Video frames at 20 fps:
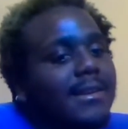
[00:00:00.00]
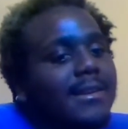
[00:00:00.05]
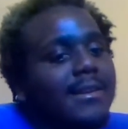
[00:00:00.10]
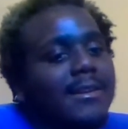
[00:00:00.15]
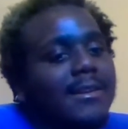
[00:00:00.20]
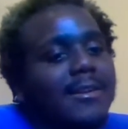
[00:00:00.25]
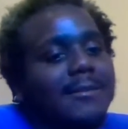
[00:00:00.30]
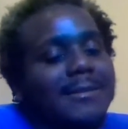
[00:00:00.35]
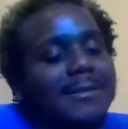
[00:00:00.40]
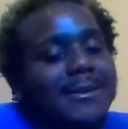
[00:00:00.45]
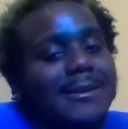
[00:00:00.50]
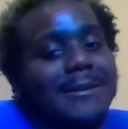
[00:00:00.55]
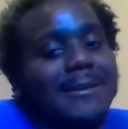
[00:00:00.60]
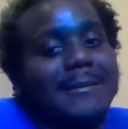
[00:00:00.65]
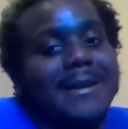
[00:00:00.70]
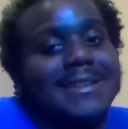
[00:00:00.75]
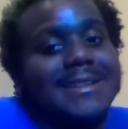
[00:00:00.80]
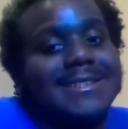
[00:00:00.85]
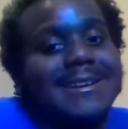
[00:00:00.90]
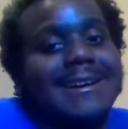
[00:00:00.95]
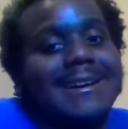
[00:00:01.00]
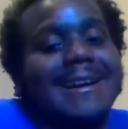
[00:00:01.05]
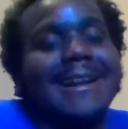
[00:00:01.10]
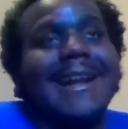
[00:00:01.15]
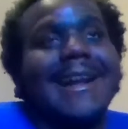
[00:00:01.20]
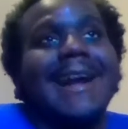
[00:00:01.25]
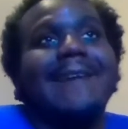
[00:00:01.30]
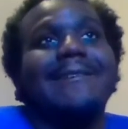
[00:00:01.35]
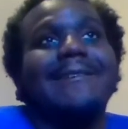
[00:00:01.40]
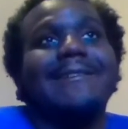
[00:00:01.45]
But going back to
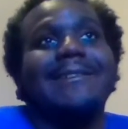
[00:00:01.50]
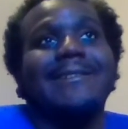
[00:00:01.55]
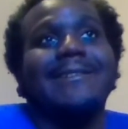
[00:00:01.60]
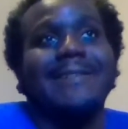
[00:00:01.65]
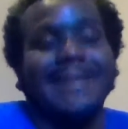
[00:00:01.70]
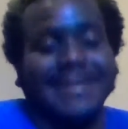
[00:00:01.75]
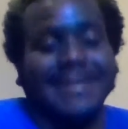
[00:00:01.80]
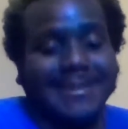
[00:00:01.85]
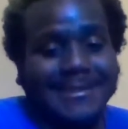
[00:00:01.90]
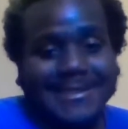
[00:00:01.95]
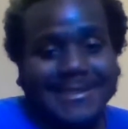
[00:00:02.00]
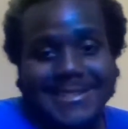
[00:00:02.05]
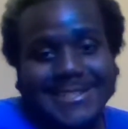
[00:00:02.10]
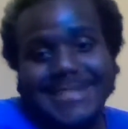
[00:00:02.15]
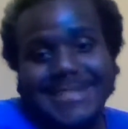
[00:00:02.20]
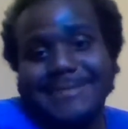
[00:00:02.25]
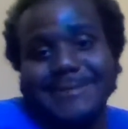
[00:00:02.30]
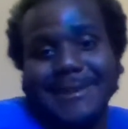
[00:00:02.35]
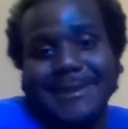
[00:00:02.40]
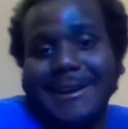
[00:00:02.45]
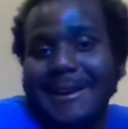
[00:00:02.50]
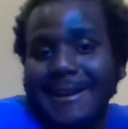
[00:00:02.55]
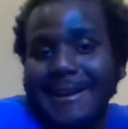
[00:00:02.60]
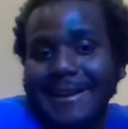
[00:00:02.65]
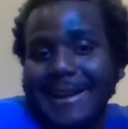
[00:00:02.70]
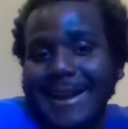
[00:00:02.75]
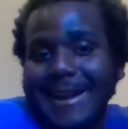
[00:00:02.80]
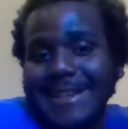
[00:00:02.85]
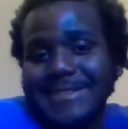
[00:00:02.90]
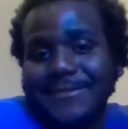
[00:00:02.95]
Hawkeye real quick, the scenes with
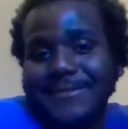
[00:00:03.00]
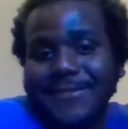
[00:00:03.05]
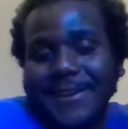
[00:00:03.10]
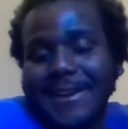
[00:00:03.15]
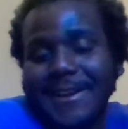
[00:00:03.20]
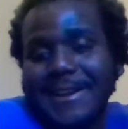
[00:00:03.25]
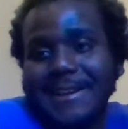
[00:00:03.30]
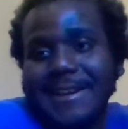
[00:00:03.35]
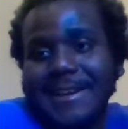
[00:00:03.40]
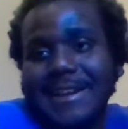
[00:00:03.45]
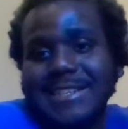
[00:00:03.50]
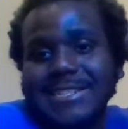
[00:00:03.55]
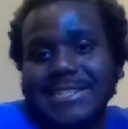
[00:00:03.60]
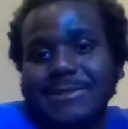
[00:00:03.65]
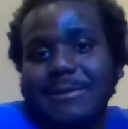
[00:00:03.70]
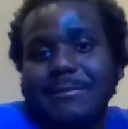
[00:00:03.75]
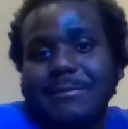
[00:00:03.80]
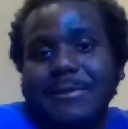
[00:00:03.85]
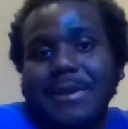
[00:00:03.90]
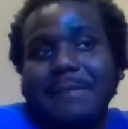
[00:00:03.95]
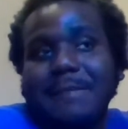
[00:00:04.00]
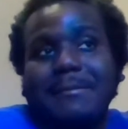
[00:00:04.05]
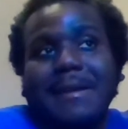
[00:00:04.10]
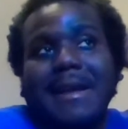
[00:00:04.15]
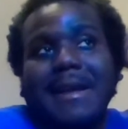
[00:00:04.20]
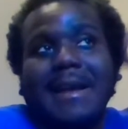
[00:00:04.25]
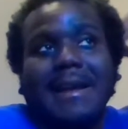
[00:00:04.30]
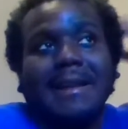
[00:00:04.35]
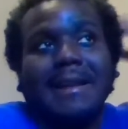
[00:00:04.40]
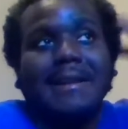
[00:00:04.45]
Hawkeye as a fucking ninja are pretty
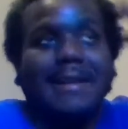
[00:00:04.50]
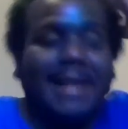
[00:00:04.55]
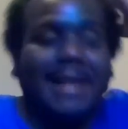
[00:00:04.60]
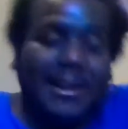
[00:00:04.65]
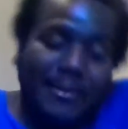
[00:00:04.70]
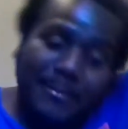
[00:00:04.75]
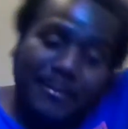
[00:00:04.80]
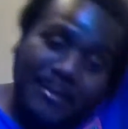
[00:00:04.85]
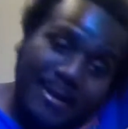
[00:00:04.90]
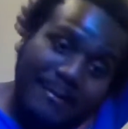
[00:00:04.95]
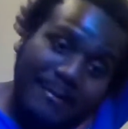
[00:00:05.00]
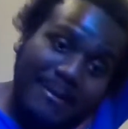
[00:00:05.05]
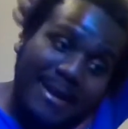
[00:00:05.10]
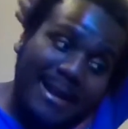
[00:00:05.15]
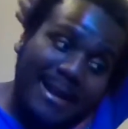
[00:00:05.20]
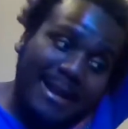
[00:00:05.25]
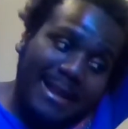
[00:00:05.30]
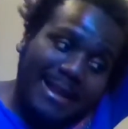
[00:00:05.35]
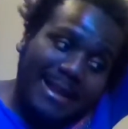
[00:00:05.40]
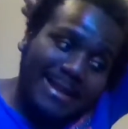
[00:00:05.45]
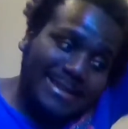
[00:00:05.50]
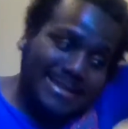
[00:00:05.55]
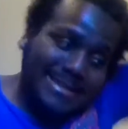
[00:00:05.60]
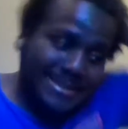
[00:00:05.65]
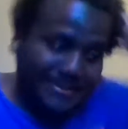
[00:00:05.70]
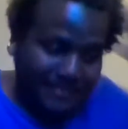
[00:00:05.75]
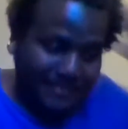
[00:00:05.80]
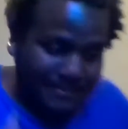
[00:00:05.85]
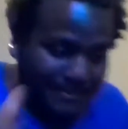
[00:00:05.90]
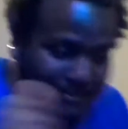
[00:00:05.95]
bad. Like, a pretty
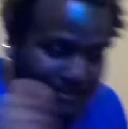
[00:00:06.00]
badass.